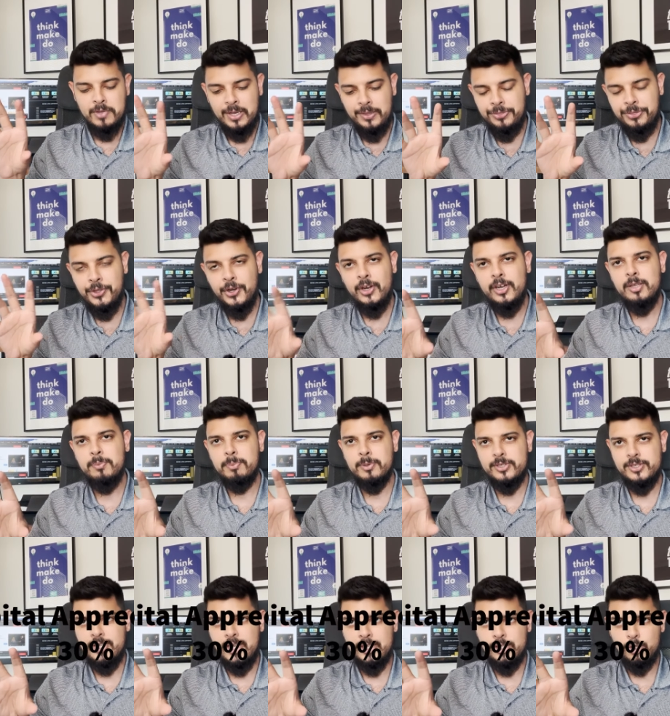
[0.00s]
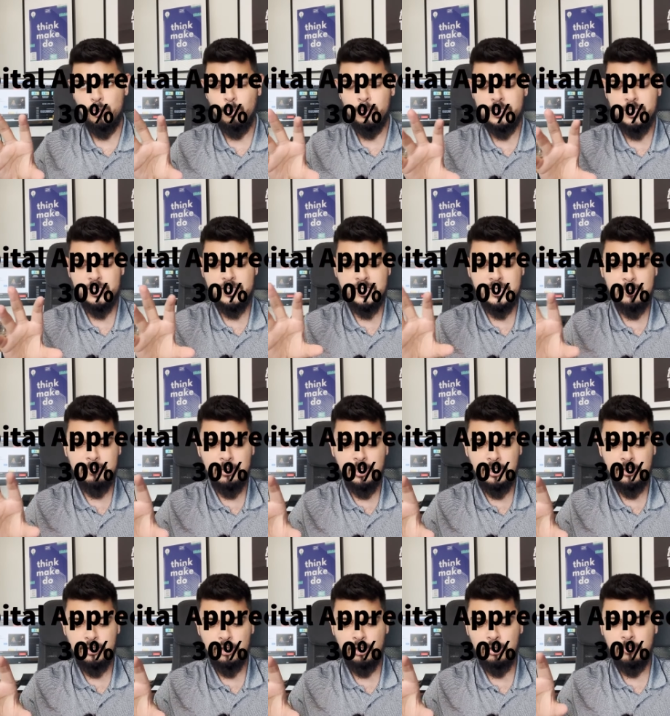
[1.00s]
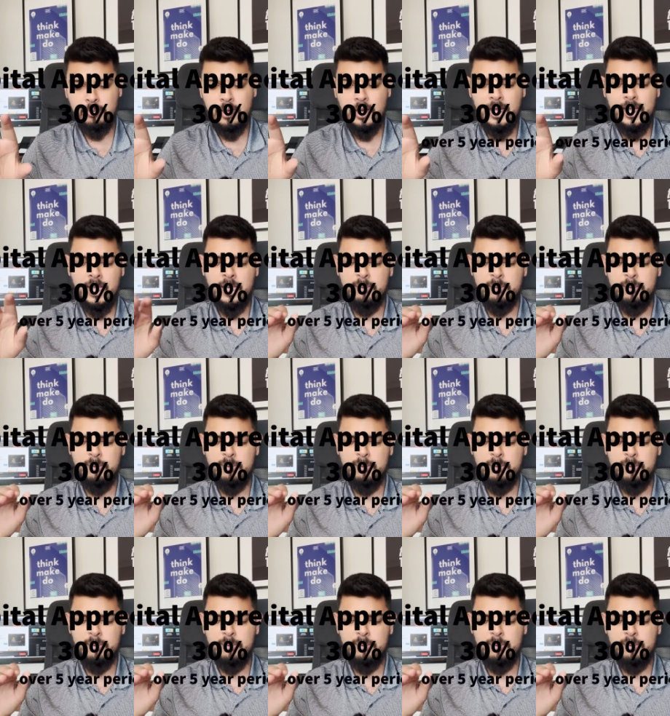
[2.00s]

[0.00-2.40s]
30%, so which is similar to Dubai